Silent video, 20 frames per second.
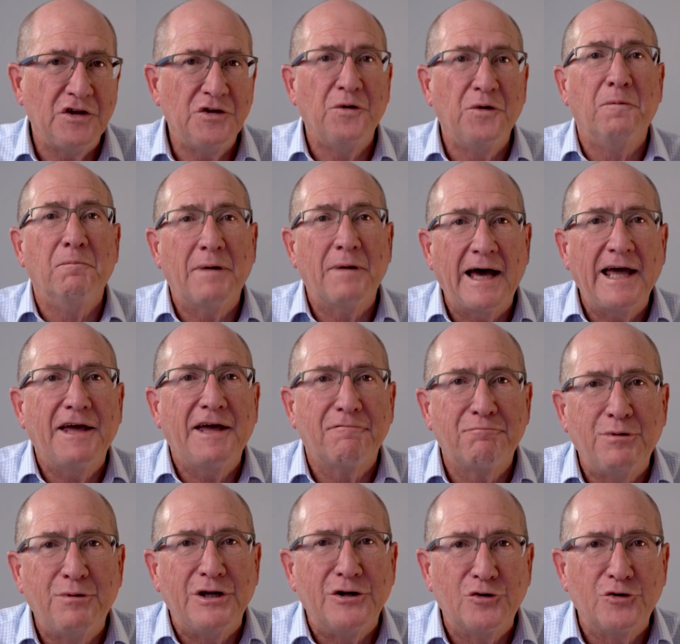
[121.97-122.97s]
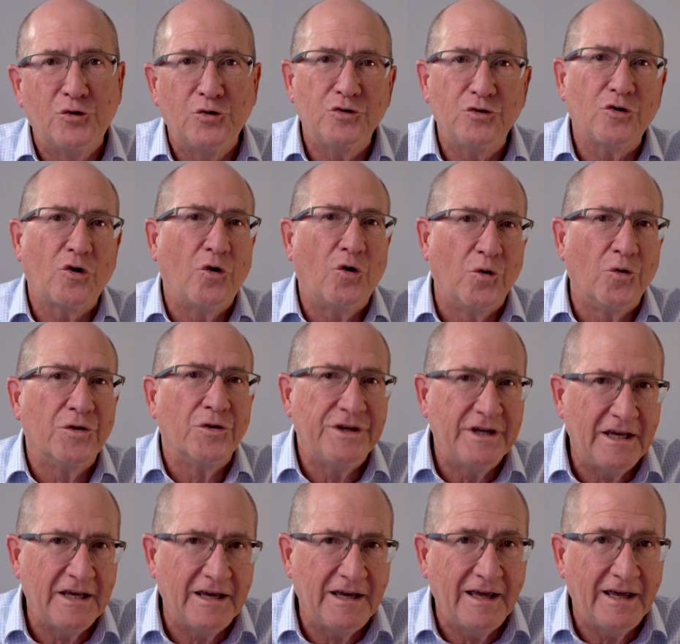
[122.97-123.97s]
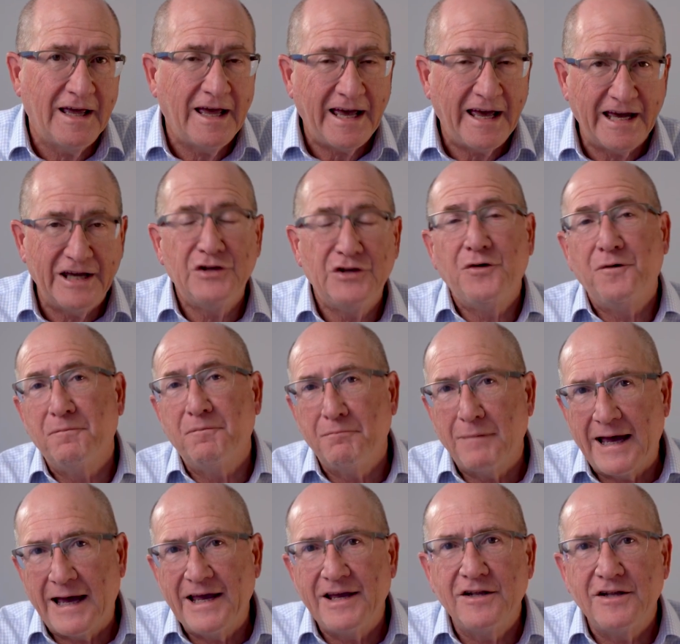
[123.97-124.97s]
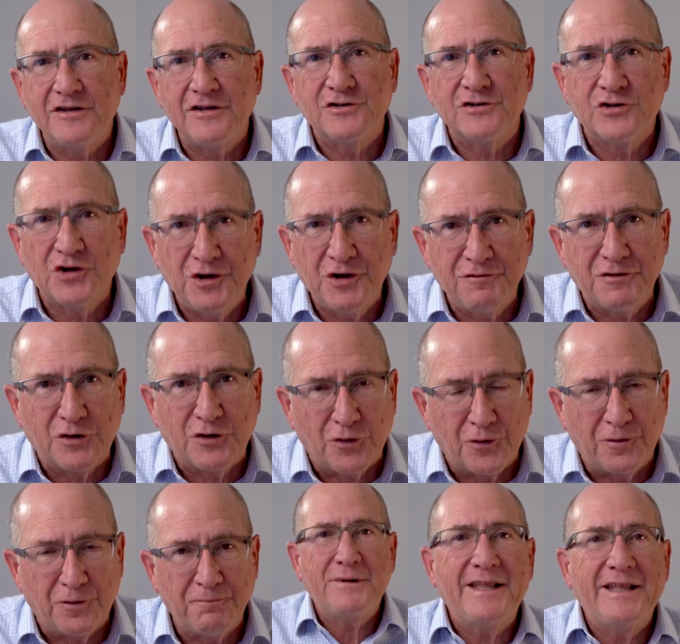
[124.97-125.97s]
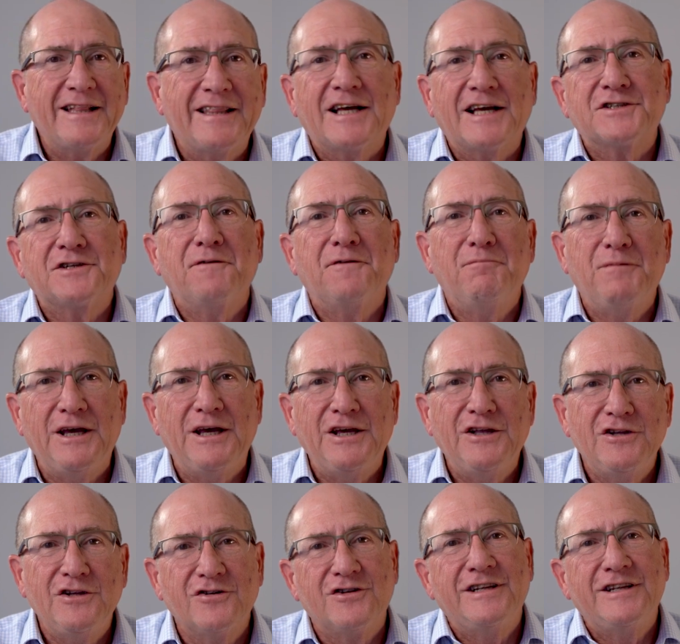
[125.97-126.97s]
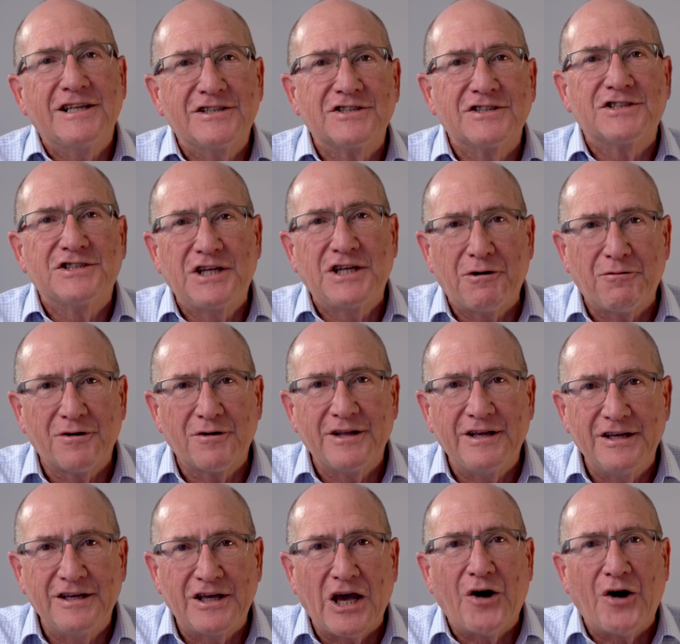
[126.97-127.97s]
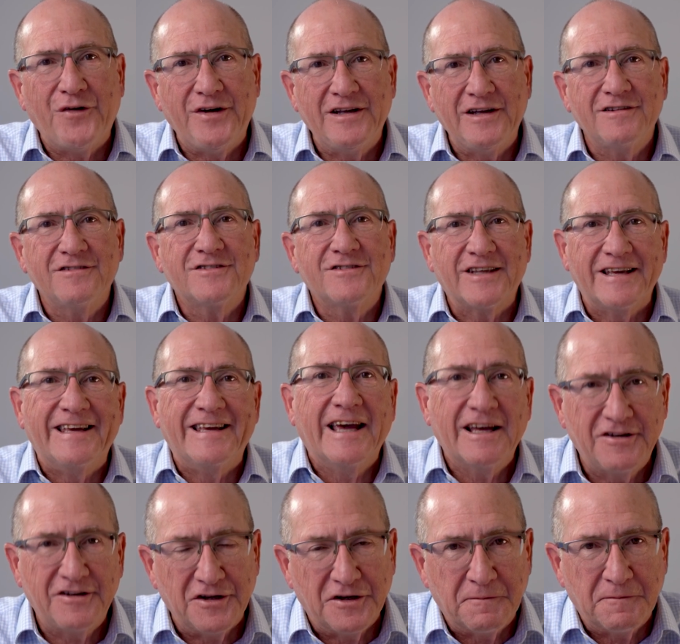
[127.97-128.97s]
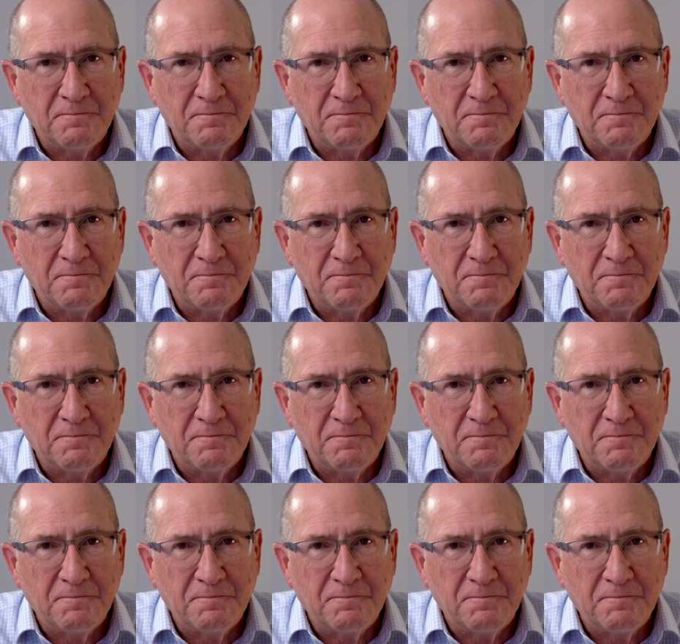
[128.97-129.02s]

you may have been good all year and you may deserve it all, but that doesn't mean you're necessarily going to get it.